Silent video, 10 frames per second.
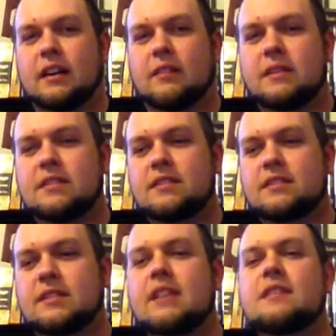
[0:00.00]
It
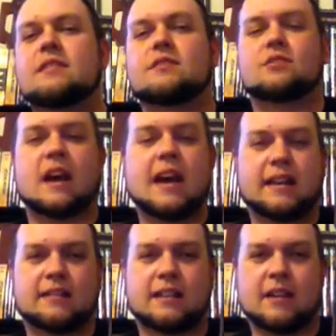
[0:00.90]
just tended to drag
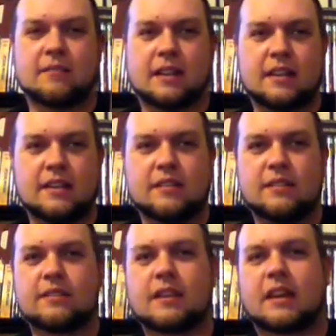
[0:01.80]
at times.
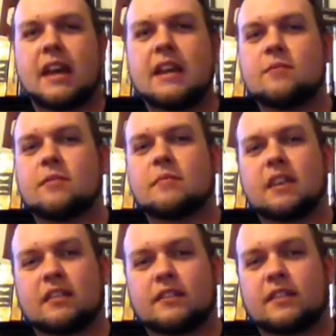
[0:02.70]
It's like an
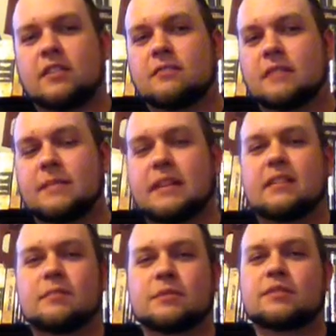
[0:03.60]
81-minute film. I mean,
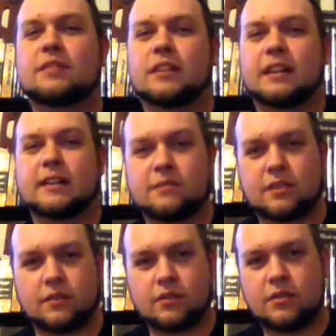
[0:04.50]
it almost felt like it was
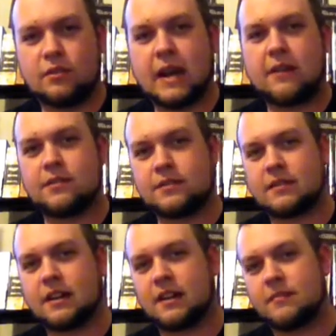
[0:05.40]
over 2 hours at
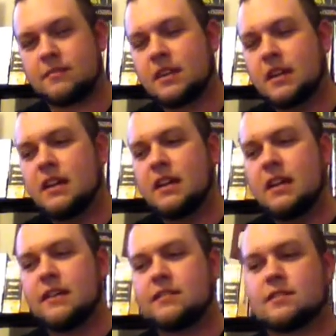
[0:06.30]
times.
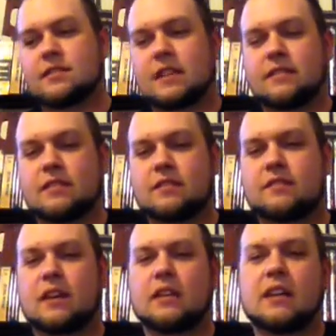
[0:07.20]
It just
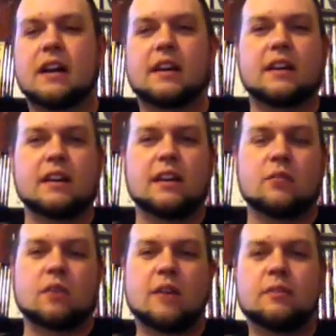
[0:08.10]
felt like
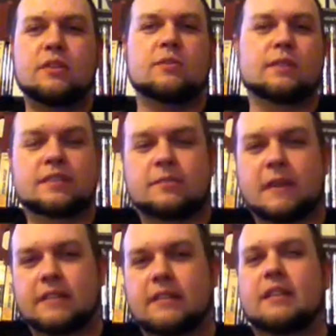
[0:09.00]
right when you
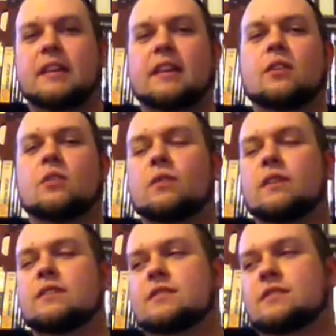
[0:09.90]
expect it to get
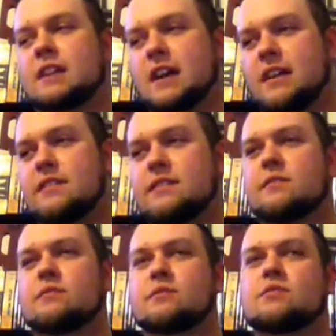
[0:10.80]
going, it just kind of
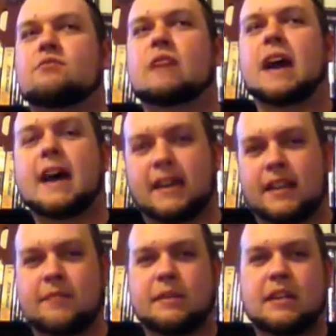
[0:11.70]
was dragging.
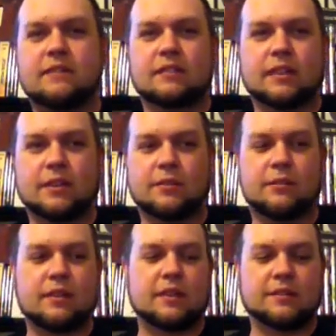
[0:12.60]
I mean, even though
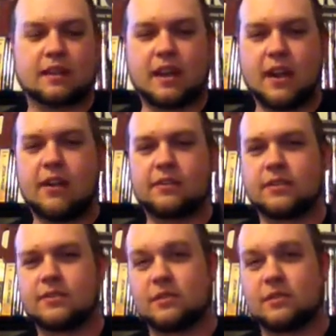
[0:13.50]
the characters